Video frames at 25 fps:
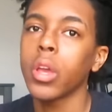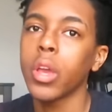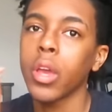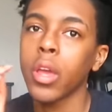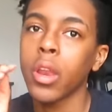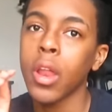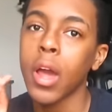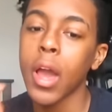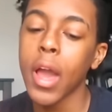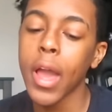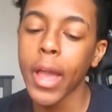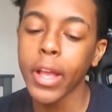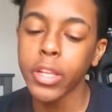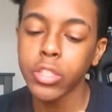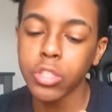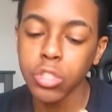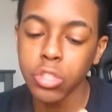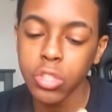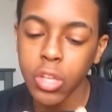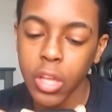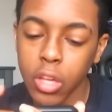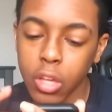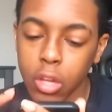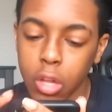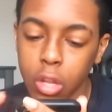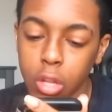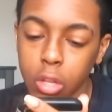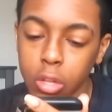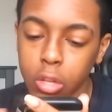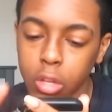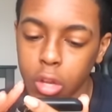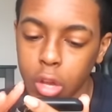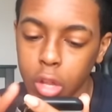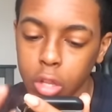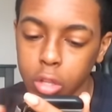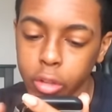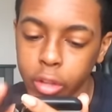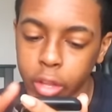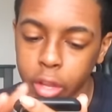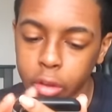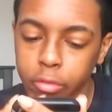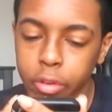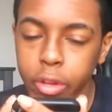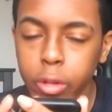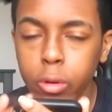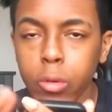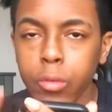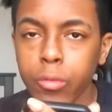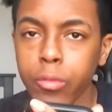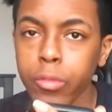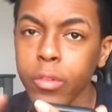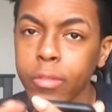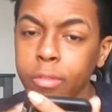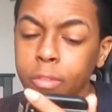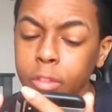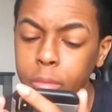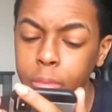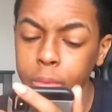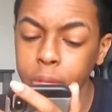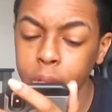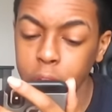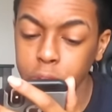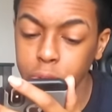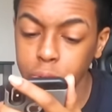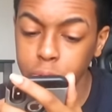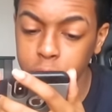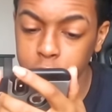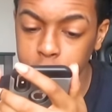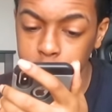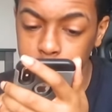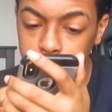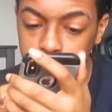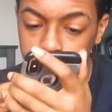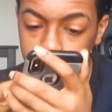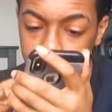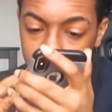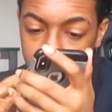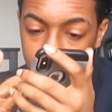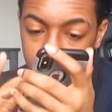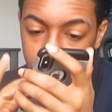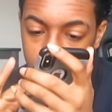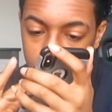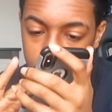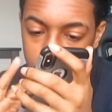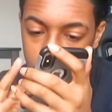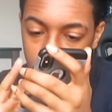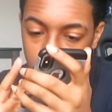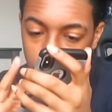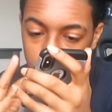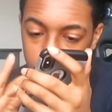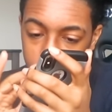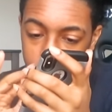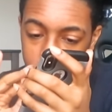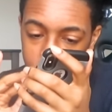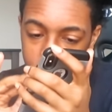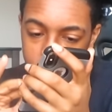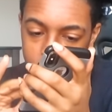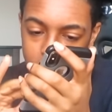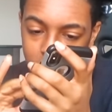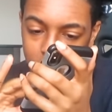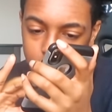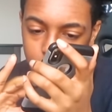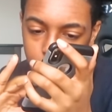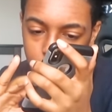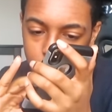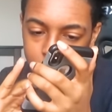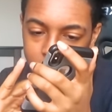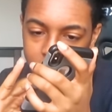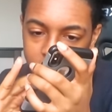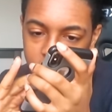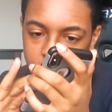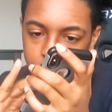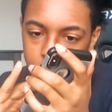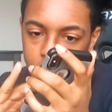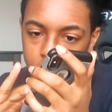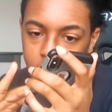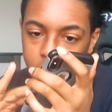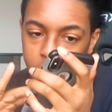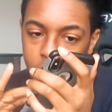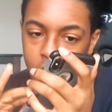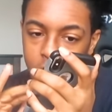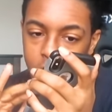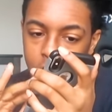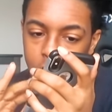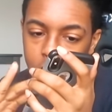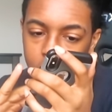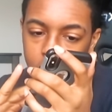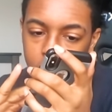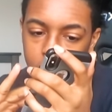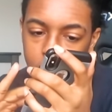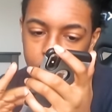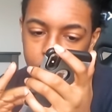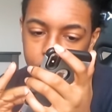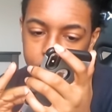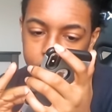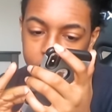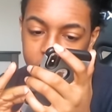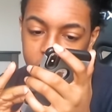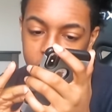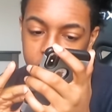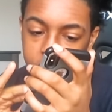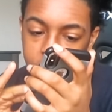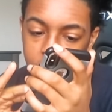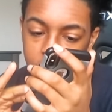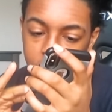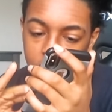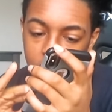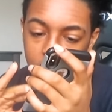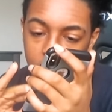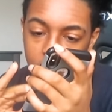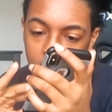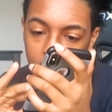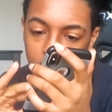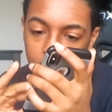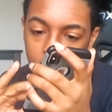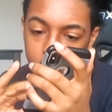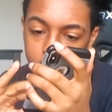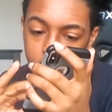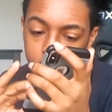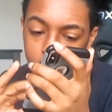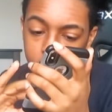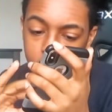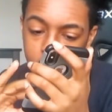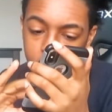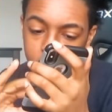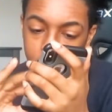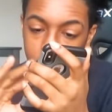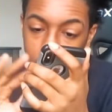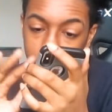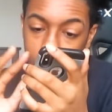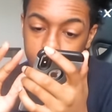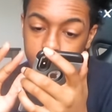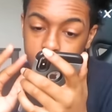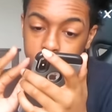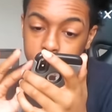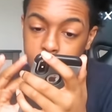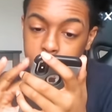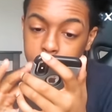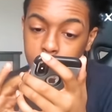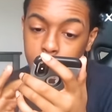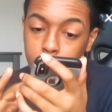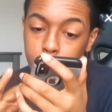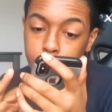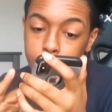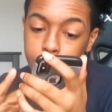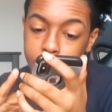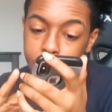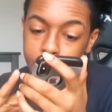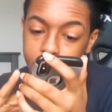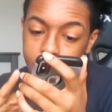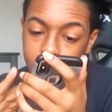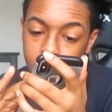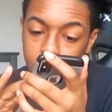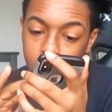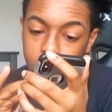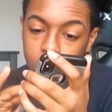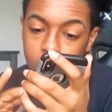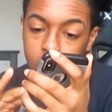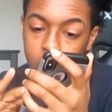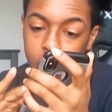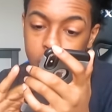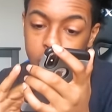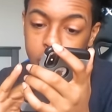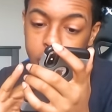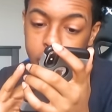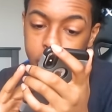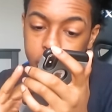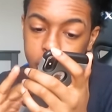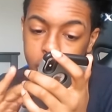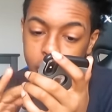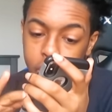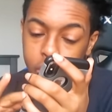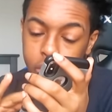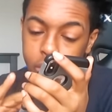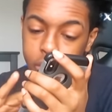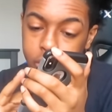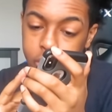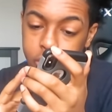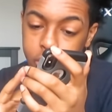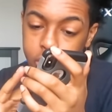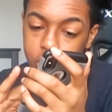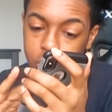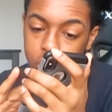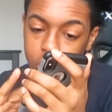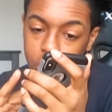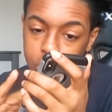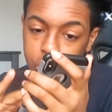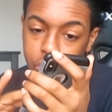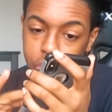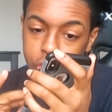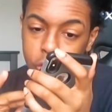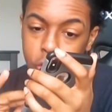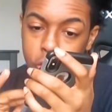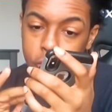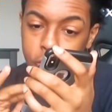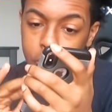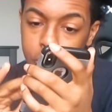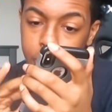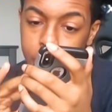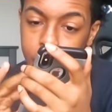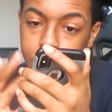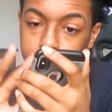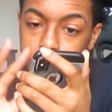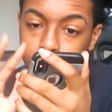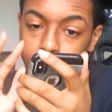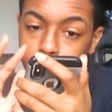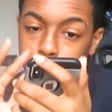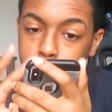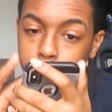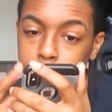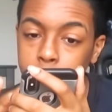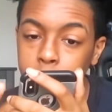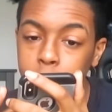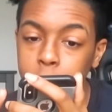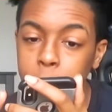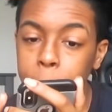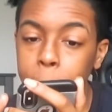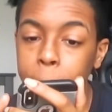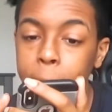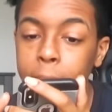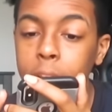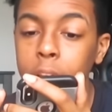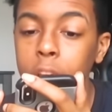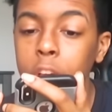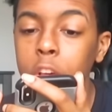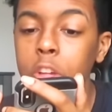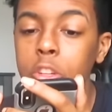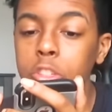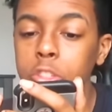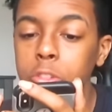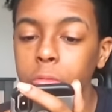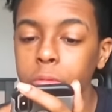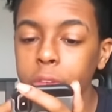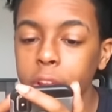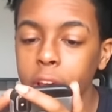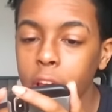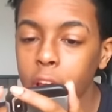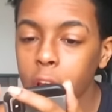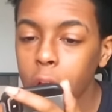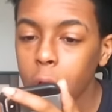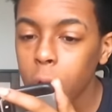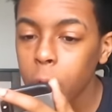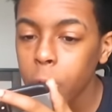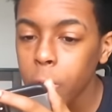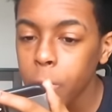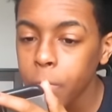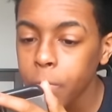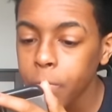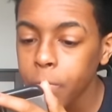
and I had to like color it in red over it, feel me? As you see, you know, it's not the best, but like, basically, I covered his bag and his shirt, you feel me? Made it red. So now,